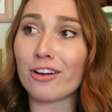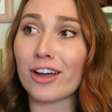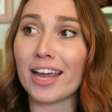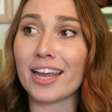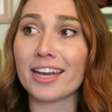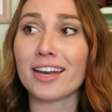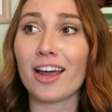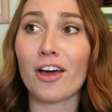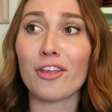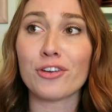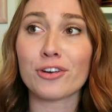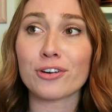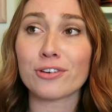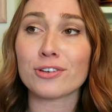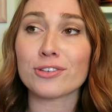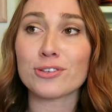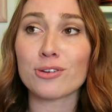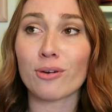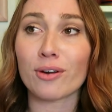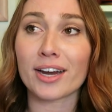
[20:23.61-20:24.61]
and other
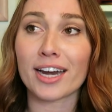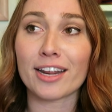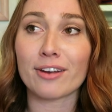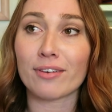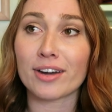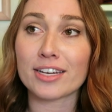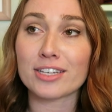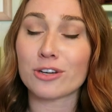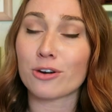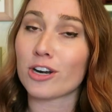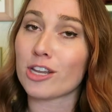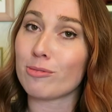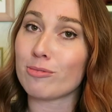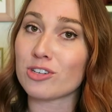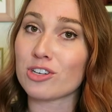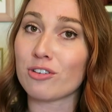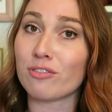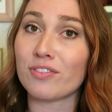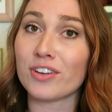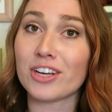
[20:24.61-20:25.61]
girls who are getting ready to go into the
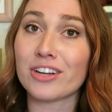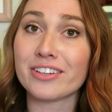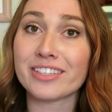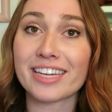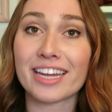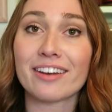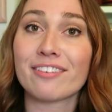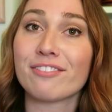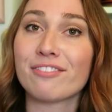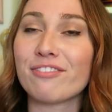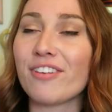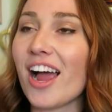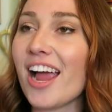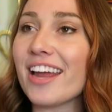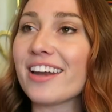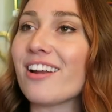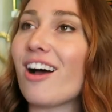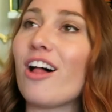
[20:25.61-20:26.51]
mission field can find